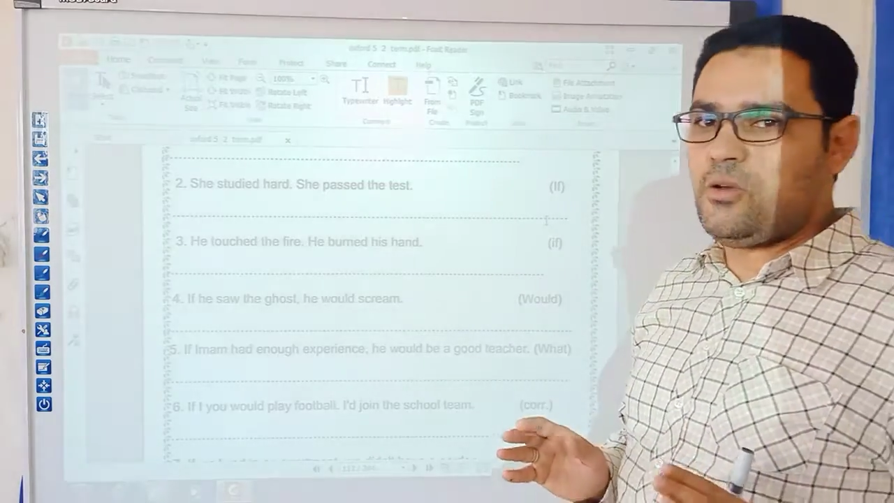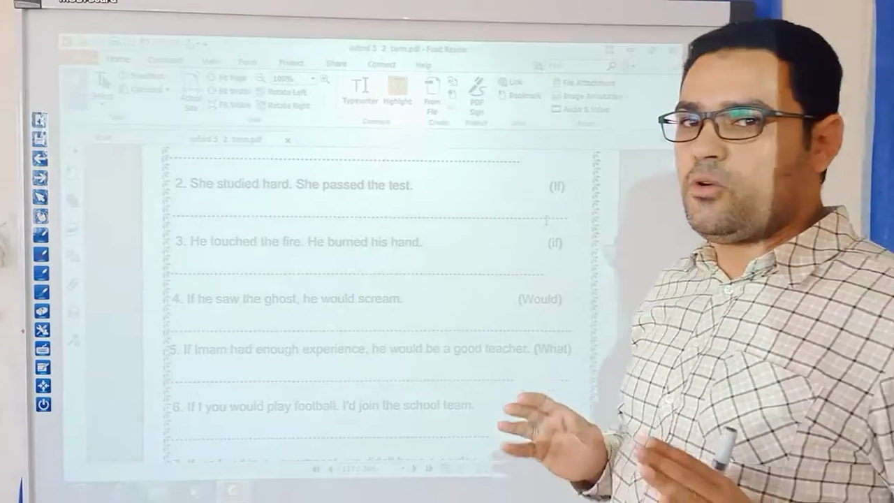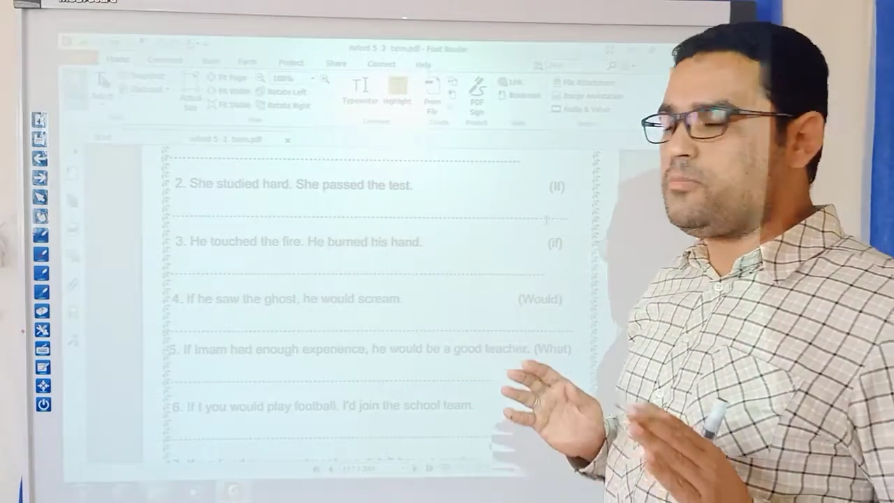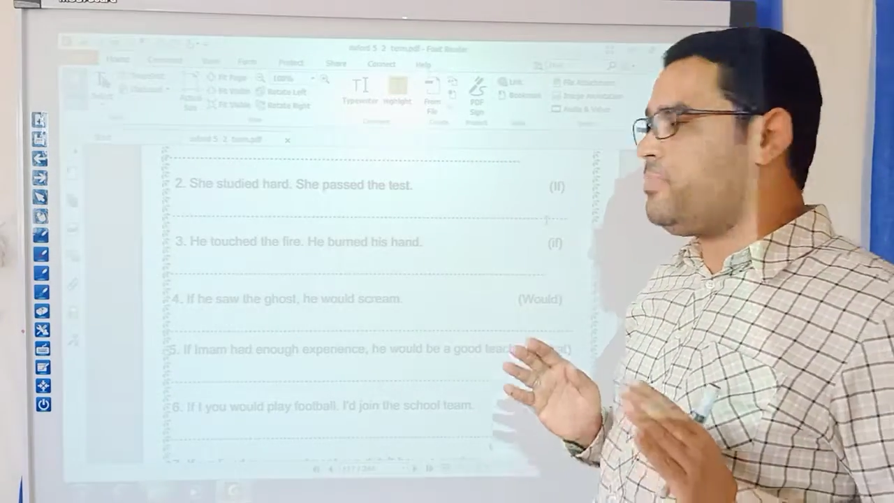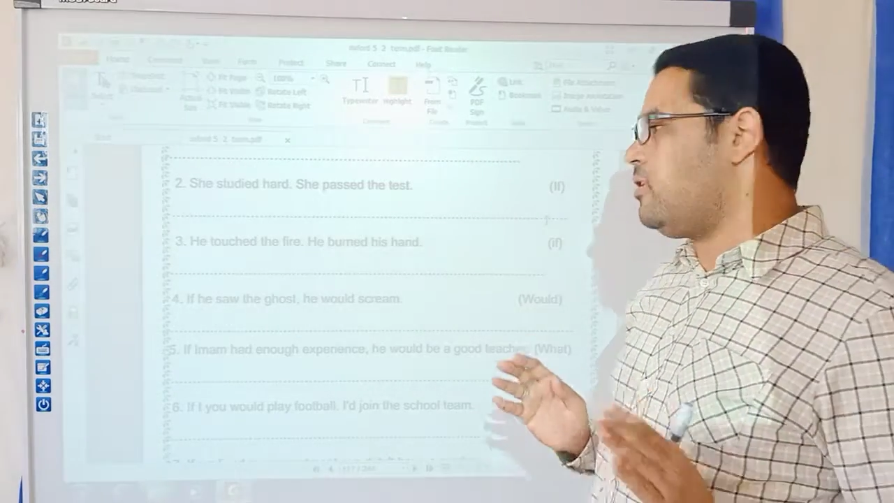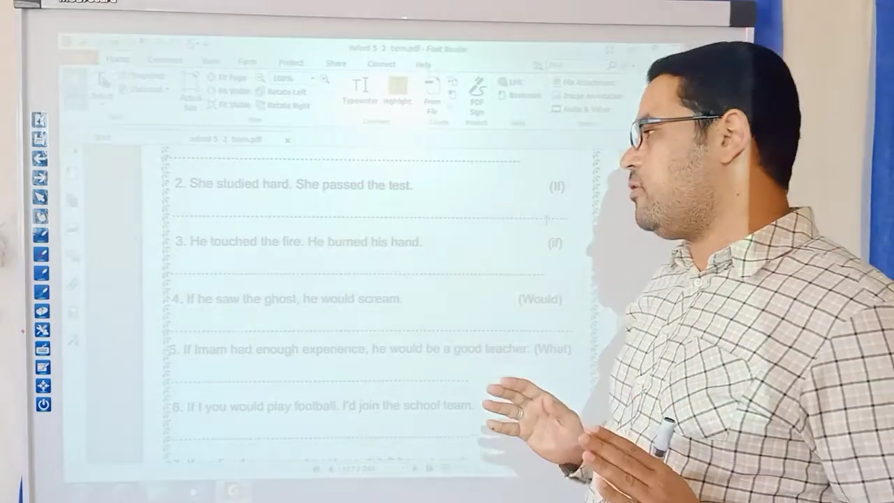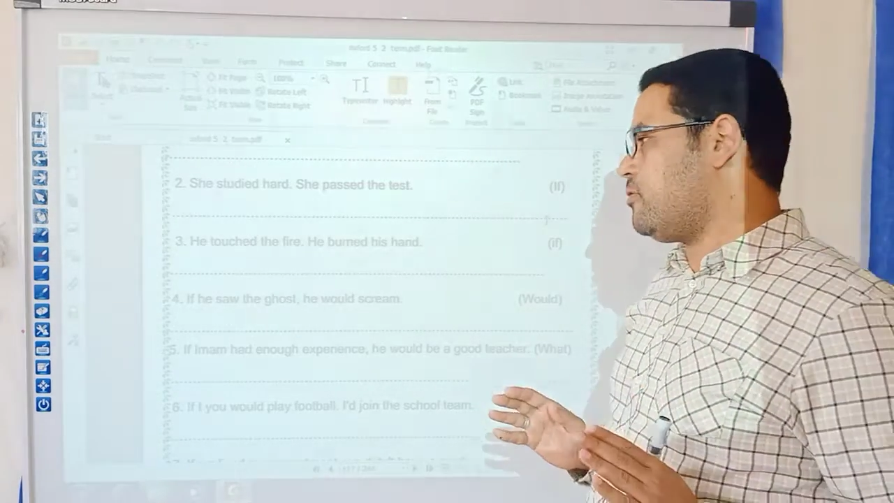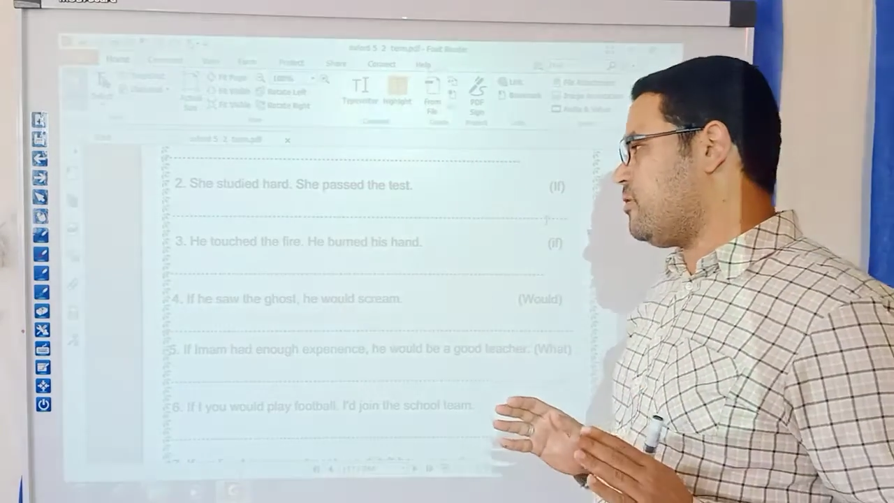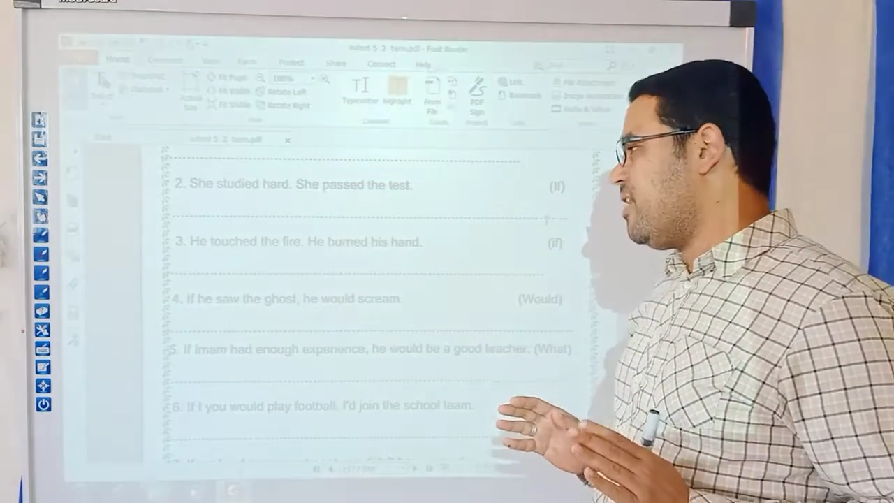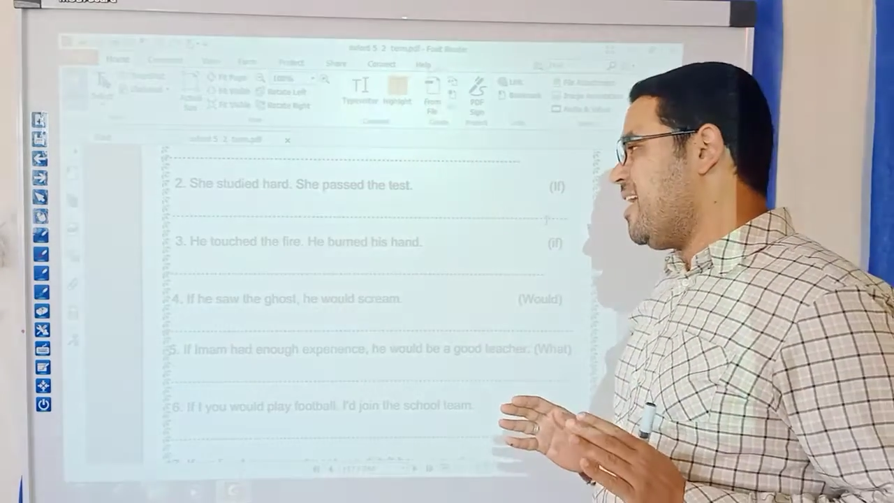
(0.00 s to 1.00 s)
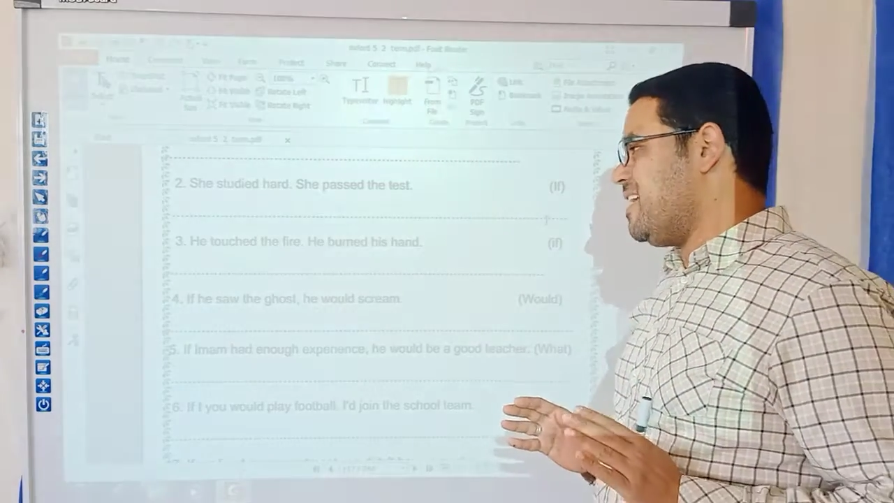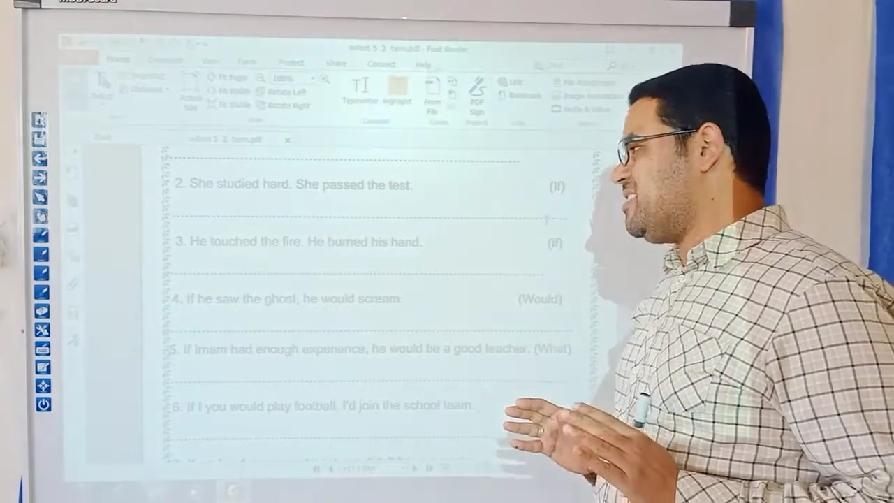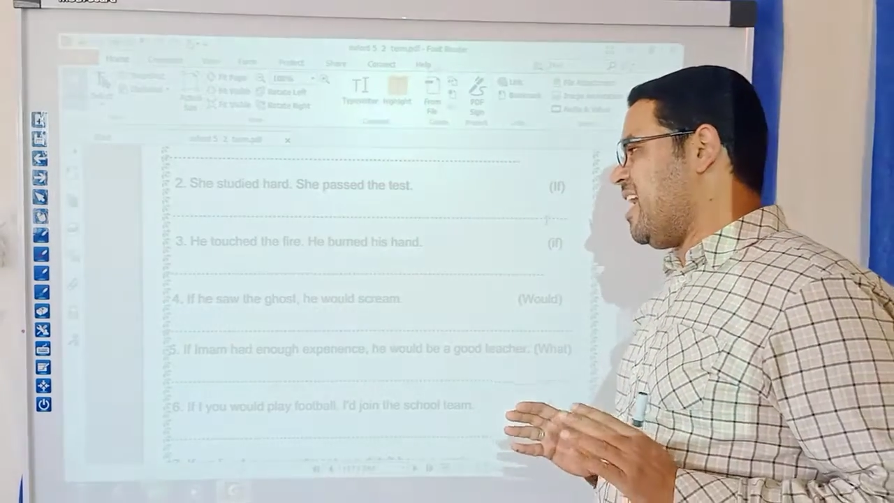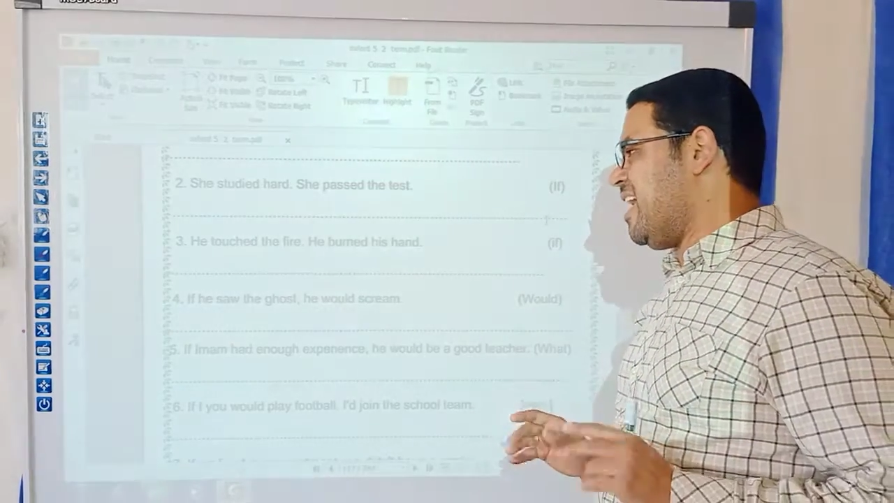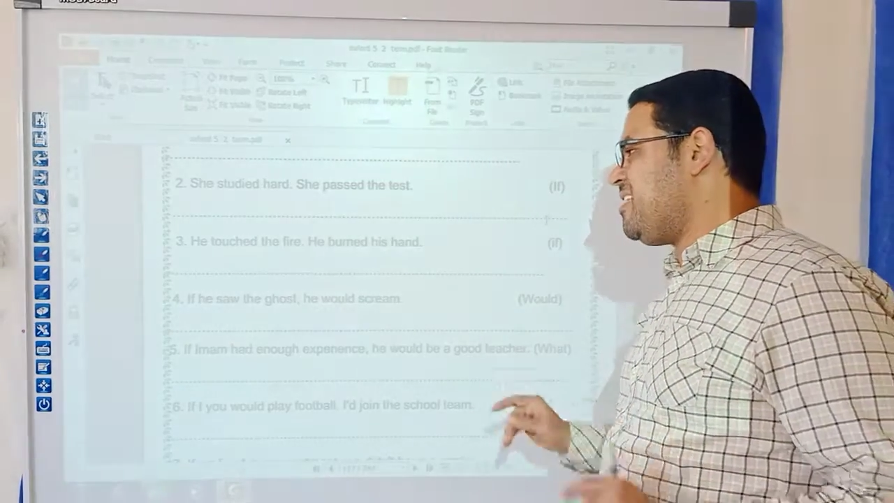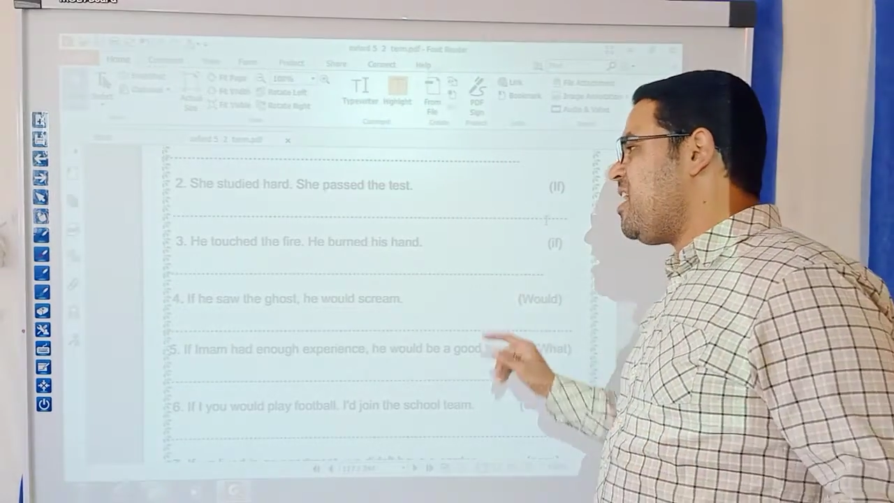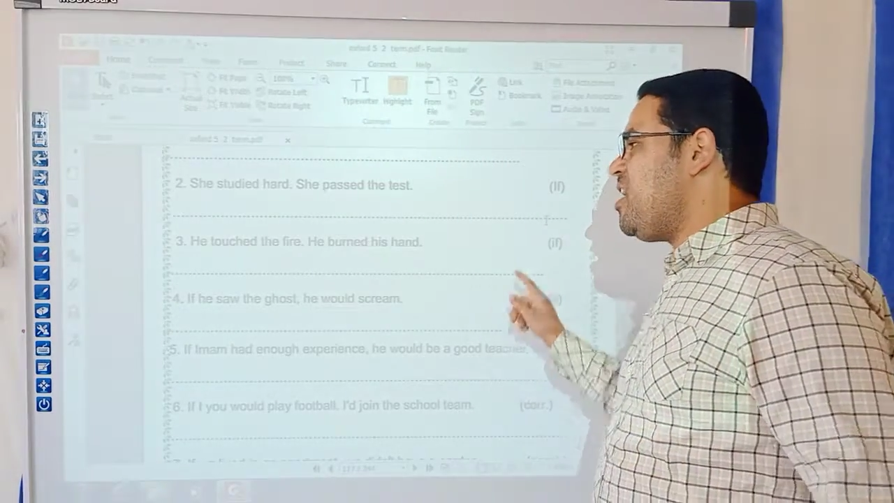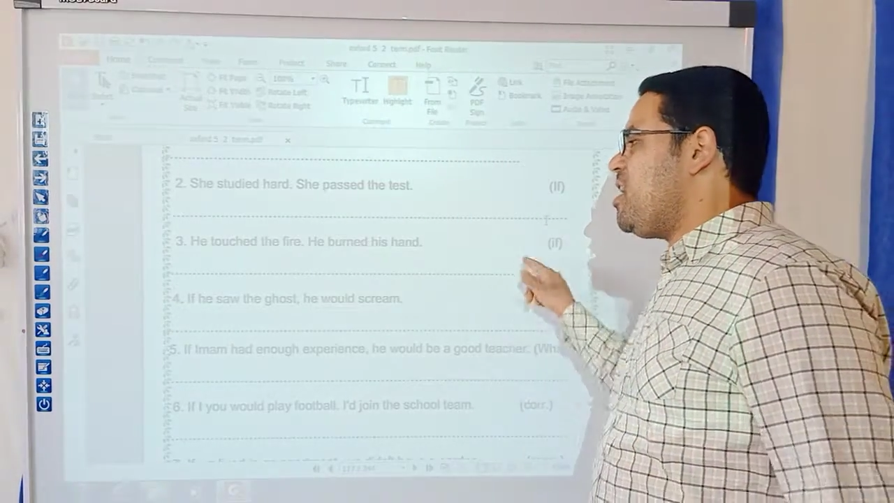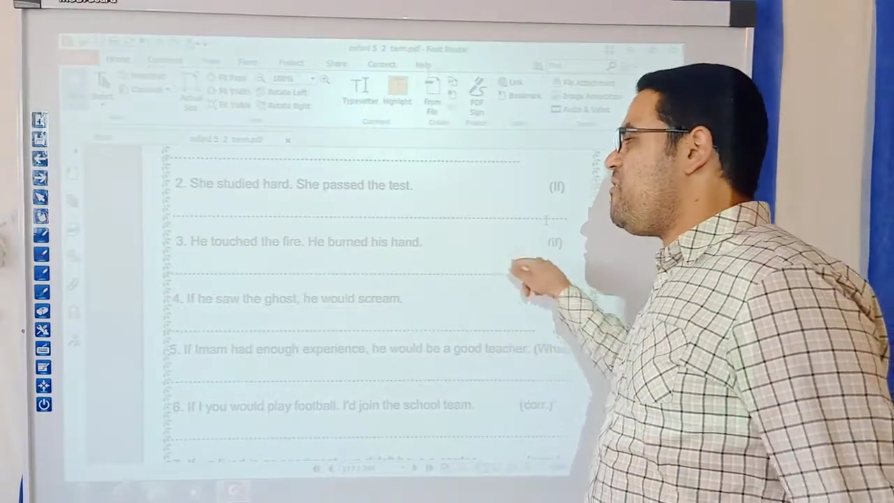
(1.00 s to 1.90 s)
He would burn his hand